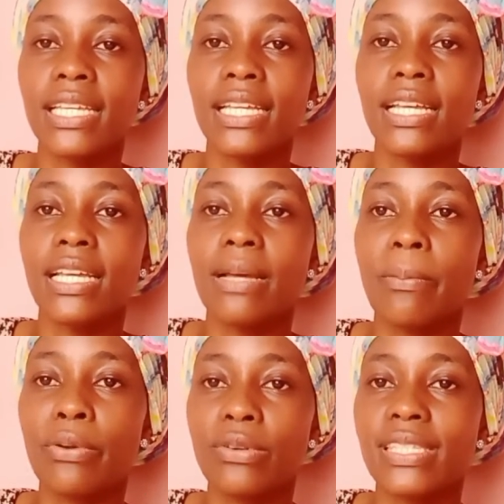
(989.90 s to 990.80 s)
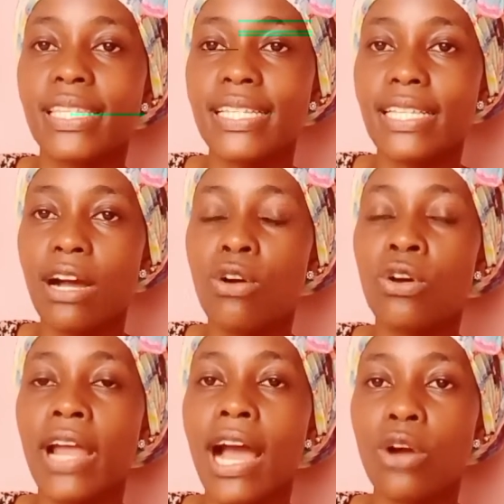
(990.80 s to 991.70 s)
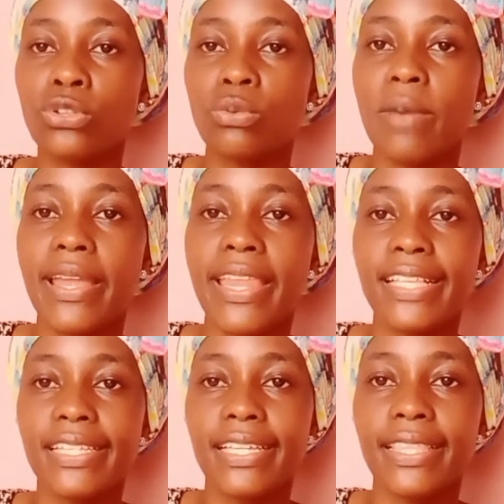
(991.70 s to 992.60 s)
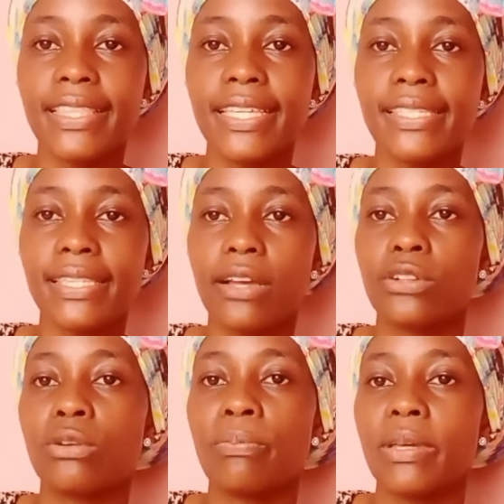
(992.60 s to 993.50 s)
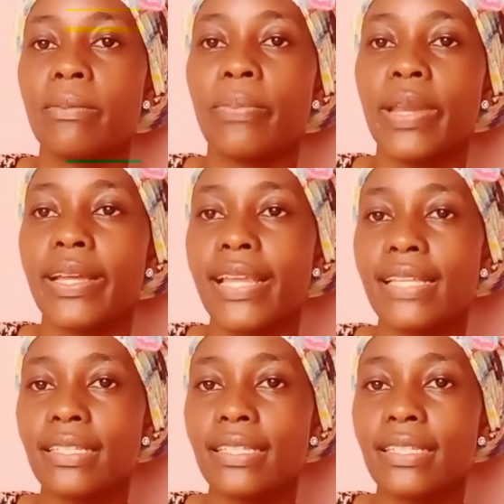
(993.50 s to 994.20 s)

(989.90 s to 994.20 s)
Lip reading: procedure or how to manage this ectopic pregnancy.